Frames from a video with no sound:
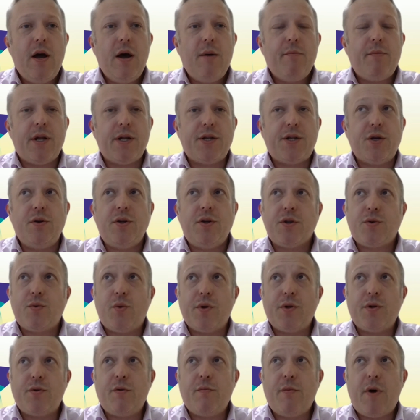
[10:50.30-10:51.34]
But I do just
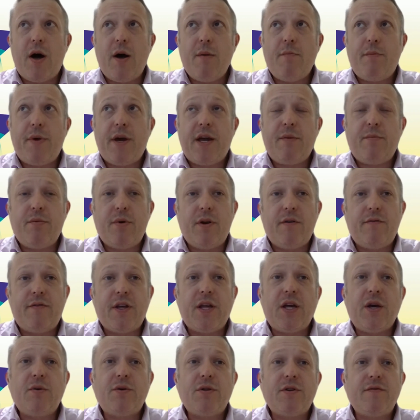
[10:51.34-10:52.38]
want to remind people of the
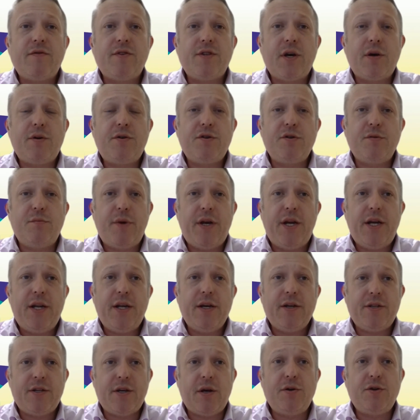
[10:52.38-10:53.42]
use of social
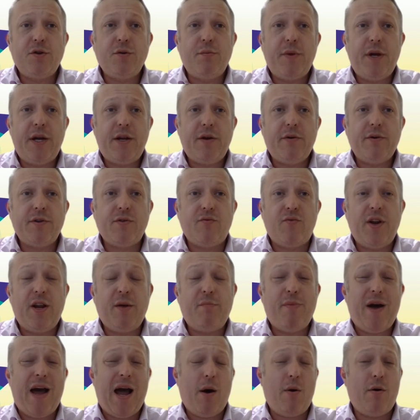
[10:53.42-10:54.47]
media. Social media is a really
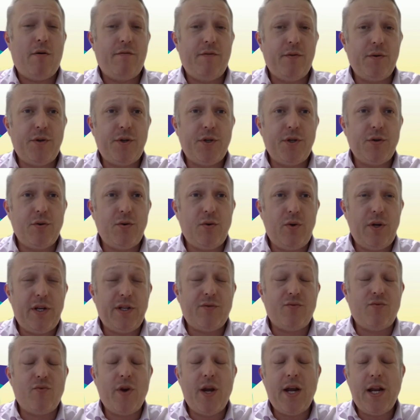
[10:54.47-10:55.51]
powerful tool.
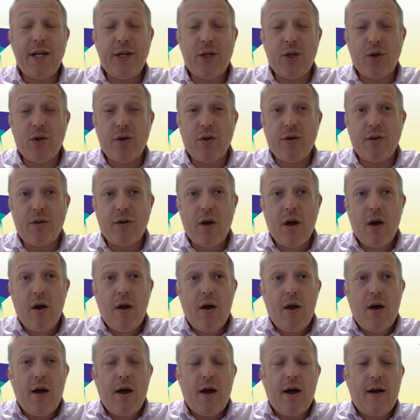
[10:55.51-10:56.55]
It's really good.
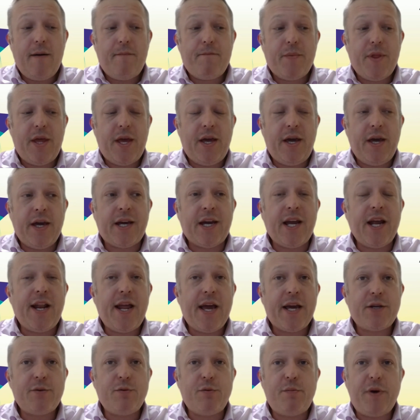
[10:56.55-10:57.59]
It
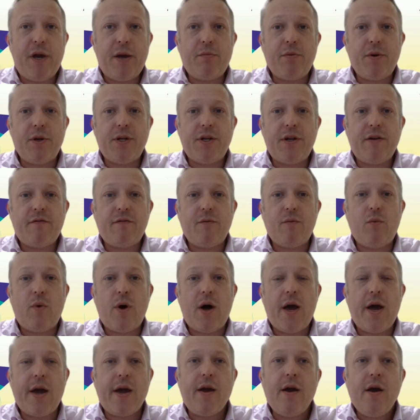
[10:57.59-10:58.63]
connects with people in a different
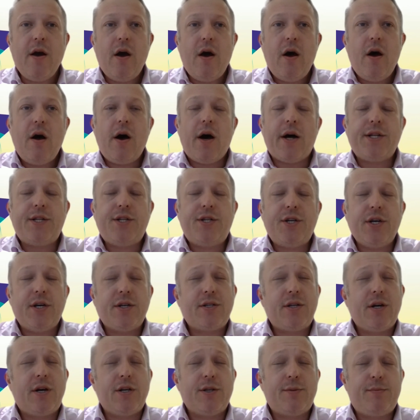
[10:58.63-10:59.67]
way. I
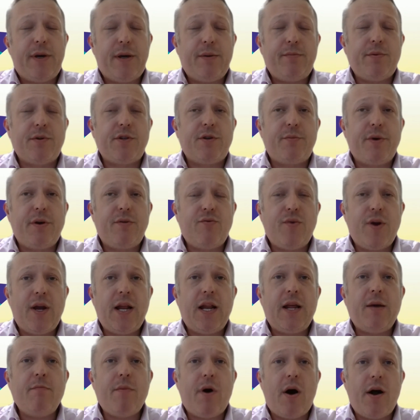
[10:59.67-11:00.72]
just ask people to be
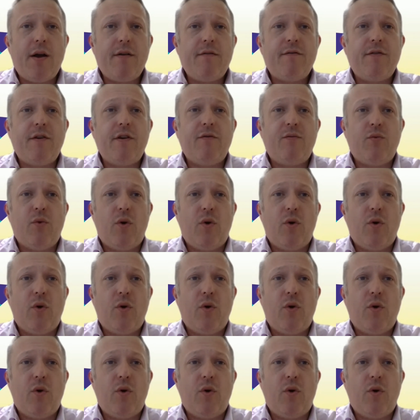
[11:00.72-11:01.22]
really mindful of